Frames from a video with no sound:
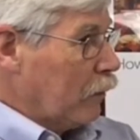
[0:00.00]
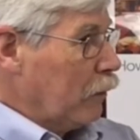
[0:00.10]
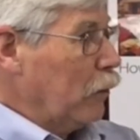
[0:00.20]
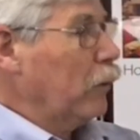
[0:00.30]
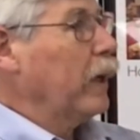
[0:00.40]

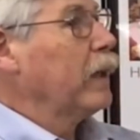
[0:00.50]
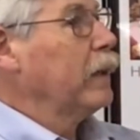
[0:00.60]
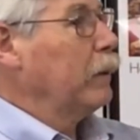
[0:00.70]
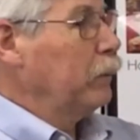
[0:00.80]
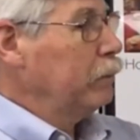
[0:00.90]
Correct.
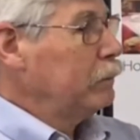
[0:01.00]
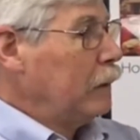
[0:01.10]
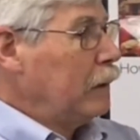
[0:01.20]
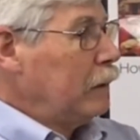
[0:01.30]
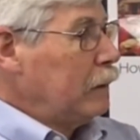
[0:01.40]

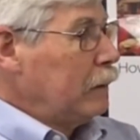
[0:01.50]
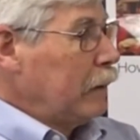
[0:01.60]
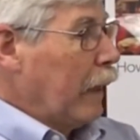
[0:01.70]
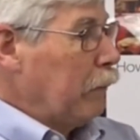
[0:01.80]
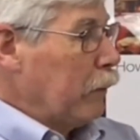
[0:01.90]

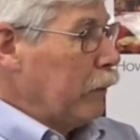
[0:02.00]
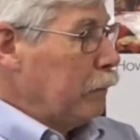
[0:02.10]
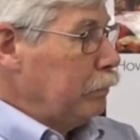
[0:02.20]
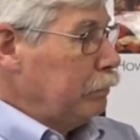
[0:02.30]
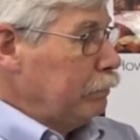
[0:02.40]
They
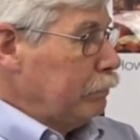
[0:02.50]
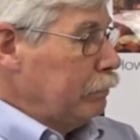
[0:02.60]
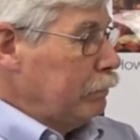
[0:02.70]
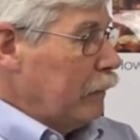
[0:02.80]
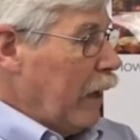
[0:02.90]
were
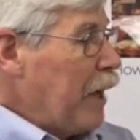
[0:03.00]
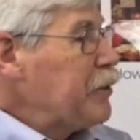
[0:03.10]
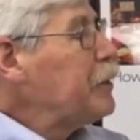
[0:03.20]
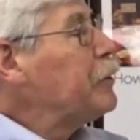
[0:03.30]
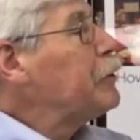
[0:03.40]

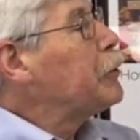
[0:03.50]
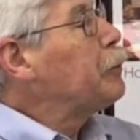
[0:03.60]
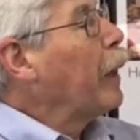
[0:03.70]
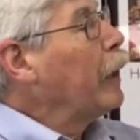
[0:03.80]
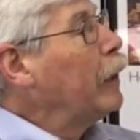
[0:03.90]
hesitant to
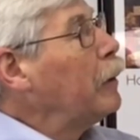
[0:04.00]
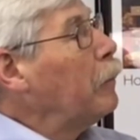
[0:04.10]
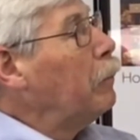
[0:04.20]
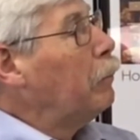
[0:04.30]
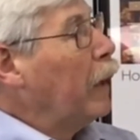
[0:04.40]
spend
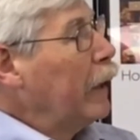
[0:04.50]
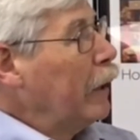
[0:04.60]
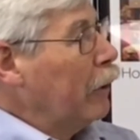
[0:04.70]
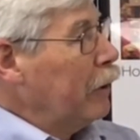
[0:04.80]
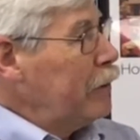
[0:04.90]
money
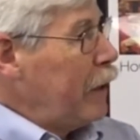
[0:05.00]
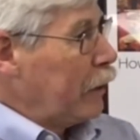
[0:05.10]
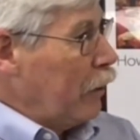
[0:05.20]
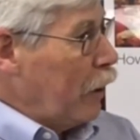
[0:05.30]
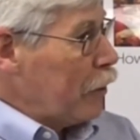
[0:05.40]
on
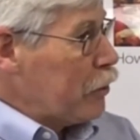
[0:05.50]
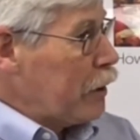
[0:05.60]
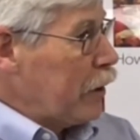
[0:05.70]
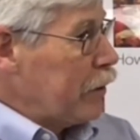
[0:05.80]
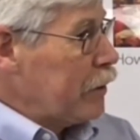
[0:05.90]

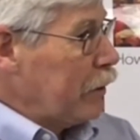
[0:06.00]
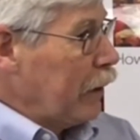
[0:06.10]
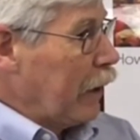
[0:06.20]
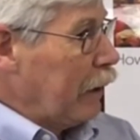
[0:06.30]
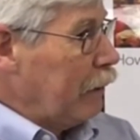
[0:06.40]
technology until
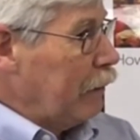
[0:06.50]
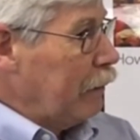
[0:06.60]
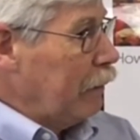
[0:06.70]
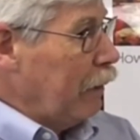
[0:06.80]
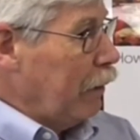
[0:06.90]
they
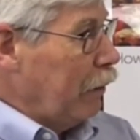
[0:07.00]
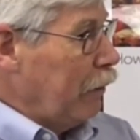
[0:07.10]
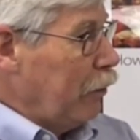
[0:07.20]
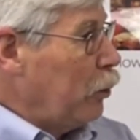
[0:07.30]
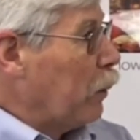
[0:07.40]

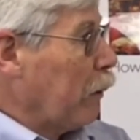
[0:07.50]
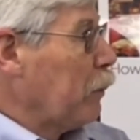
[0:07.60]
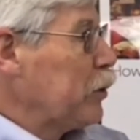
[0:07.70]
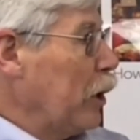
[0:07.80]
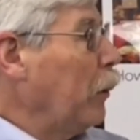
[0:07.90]
knew where it
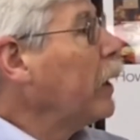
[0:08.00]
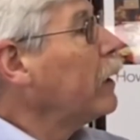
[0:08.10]
was going.